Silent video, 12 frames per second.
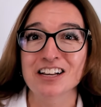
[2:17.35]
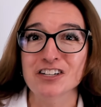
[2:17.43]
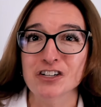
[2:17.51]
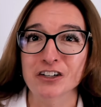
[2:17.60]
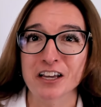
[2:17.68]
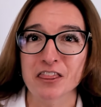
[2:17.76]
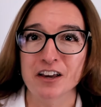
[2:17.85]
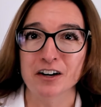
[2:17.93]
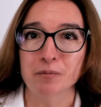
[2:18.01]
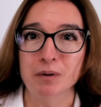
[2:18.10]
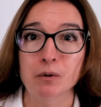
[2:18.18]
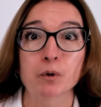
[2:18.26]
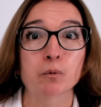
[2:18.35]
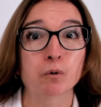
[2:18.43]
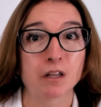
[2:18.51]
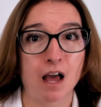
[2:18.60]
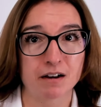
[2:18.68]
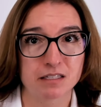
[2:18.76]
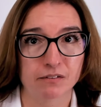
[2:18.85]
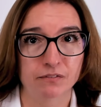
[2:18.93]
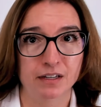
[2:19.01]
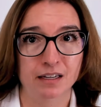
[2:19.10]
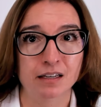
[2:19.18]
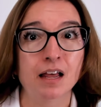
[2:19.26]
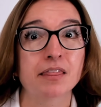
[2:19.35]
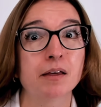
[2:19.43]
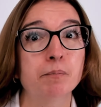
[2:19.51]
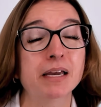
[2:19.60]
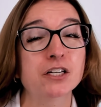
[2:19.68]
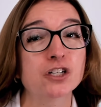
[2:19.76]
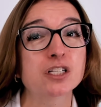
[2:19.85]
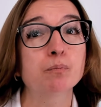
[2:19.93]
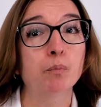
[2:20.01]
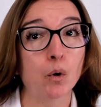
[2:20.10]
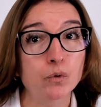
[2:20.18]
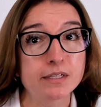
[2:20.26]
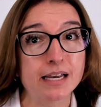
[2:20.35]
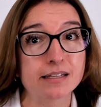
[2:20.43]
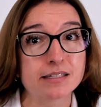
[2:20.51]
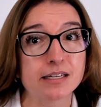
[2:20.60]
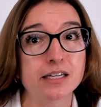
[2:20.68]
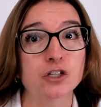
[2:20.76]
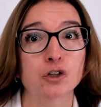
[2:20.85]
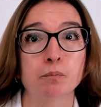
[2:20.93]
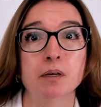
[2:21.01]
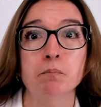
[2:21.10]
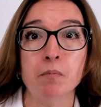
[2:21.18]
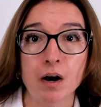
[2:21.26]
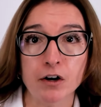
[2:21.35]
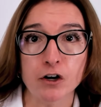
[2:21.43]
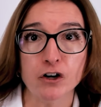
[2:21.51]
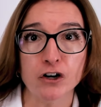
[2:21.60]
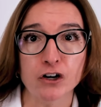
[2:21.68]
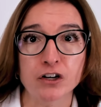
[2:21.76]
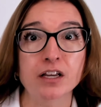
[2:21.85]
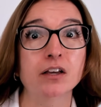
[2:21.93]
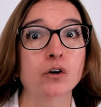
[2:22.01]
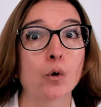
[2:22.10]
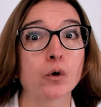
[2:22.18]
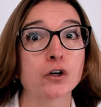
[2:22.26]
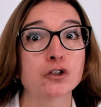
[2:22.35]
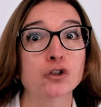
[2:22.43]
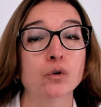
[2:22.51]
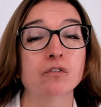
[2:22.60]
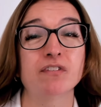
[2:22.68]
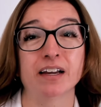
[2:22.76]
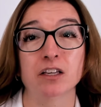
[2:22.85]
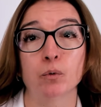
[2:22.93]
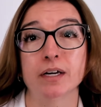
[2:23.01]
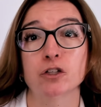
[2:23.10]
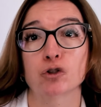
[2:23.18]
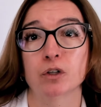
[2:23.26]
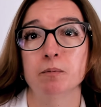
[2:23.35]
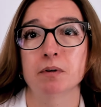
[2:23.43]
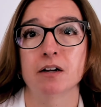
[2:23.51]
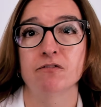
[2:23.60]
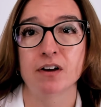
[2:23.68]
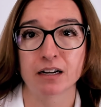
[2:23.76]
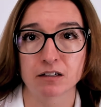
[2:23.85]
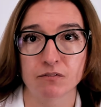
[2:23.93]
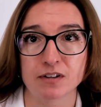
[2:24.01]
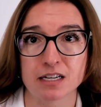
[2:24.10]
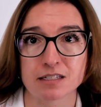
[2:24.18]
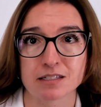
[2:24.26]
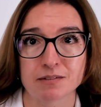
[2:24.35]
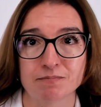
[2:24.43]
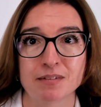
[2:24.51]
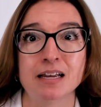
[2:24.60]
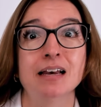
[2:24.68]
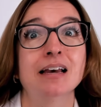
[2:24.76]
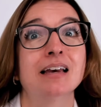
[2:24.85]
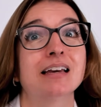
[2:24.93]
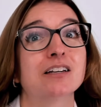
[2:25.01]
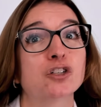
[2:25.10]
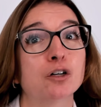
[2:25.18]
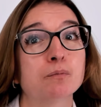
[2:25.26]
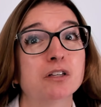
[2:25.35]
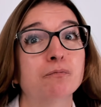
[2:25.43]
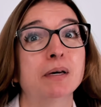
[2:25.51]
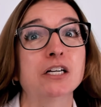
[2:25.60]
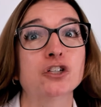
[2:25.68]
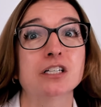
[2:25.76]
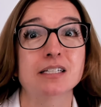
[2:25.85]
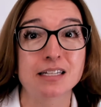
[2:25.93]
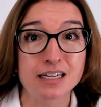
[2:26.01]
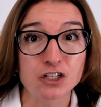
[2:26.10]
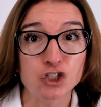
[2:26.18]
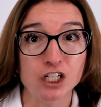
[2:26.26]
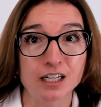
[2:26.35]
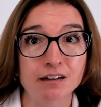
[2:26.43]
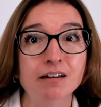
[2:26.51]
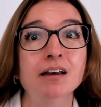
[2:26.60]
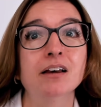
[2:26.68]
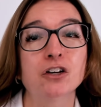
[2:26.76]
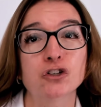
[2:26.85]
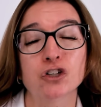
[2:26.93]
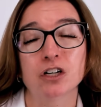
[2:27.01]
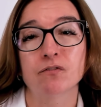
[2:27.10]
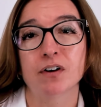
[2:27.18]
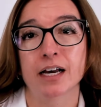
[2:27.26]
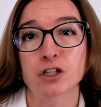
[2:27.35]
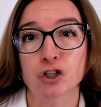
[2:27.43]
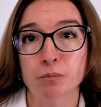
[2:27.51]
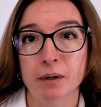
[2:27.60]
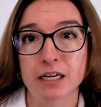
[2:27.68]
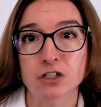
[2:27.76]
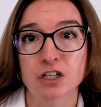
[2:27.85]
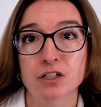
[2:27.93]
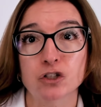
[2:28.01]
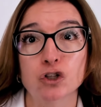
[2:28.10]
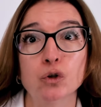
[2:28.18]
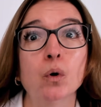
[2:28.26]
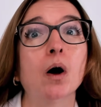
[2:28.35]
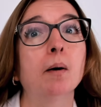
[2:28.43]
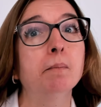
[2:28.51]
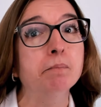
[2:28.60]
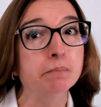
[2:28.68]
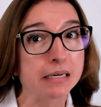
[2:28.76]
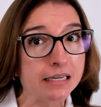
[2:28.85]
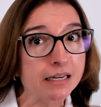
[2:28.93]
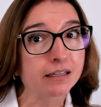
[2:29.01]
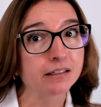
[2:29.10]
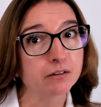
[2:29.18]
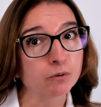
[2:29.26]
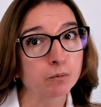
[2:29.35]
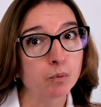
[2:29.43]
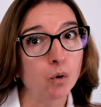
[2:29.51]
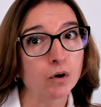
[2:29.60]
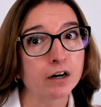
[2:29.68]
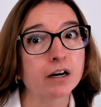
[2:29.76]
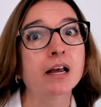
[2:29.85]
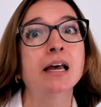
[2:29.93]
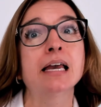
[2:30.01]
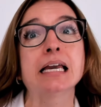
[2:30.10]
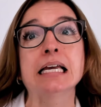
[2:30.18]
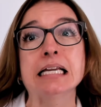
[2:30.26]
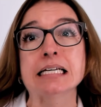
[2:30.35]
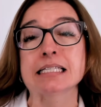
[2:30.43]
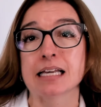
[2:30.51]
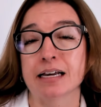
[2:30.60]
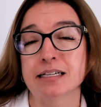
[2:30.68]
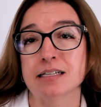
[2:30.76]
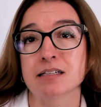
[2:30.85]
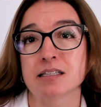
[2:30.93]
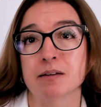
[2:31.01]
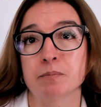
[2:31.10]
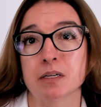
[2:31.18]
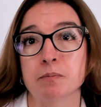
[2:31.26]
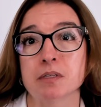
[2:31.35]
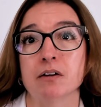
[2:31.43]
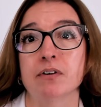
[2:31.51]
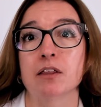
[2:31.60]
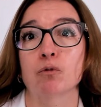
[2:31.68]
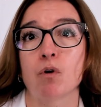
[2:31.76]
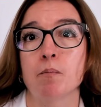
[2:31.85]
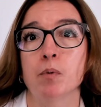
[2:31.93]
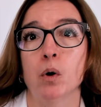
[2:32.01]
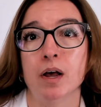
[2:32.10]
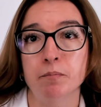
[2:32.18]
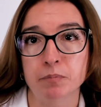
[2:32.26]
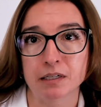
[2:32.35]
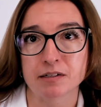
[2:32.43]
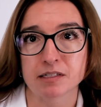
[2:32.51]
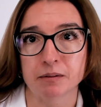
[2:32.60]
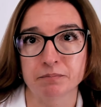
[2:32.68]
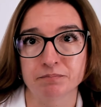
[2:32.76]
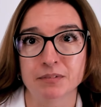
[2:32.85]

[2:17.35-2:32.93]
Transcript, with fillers: During therapy with raloxifene, the patient's bone density should be monitored in order to evaluate treatment effectiveness. In terms of patient teaching, you should advise your patient to immediately report any signs and symptoms of a thromboembolism.